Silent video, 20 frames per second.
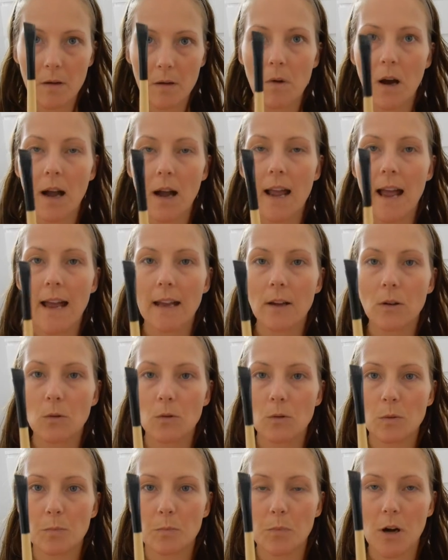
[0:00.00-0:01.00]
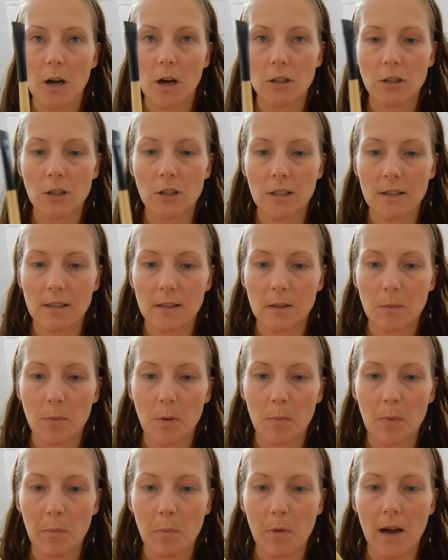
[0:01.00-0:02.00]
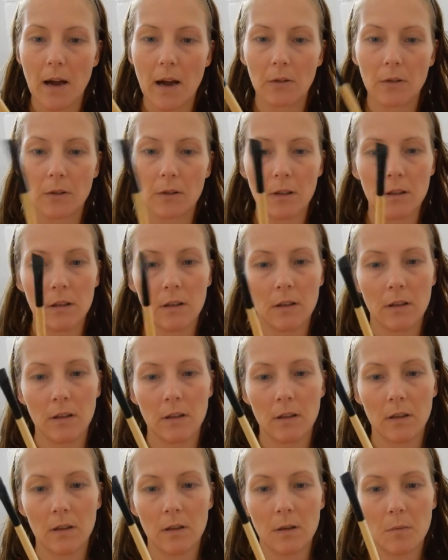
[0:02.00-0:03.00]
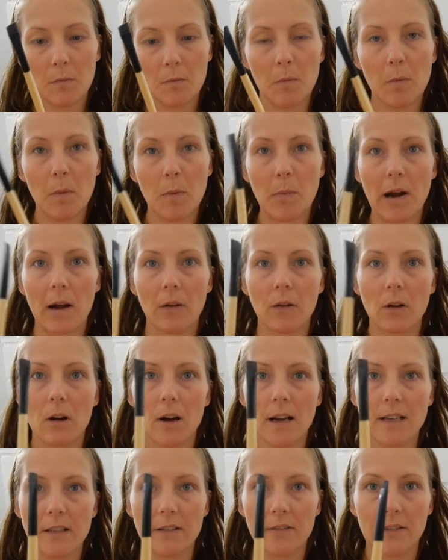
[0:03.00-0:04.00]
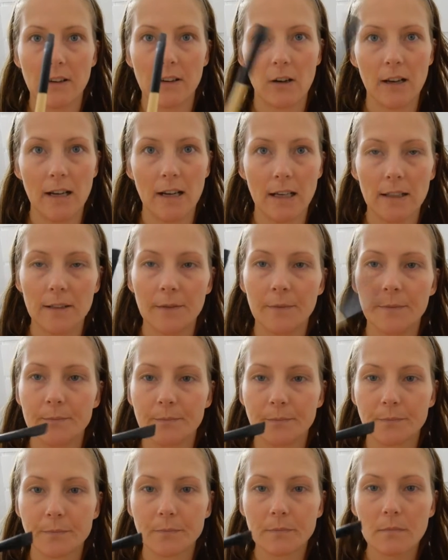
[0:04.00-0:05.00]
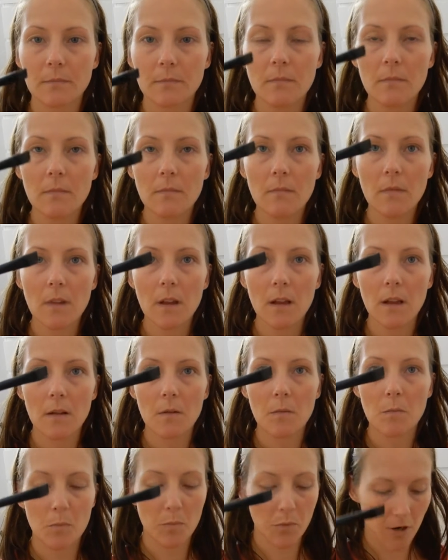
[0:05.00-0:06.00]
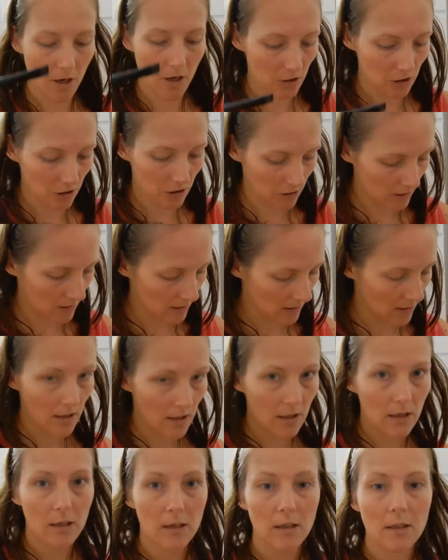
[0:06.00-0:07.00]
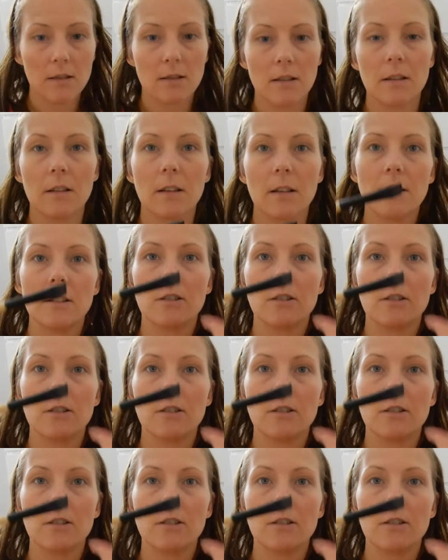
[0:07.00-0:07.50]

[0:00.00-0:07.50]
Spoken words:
my angled brush. This is a Bobbi Brown eye definer brush. Don't know,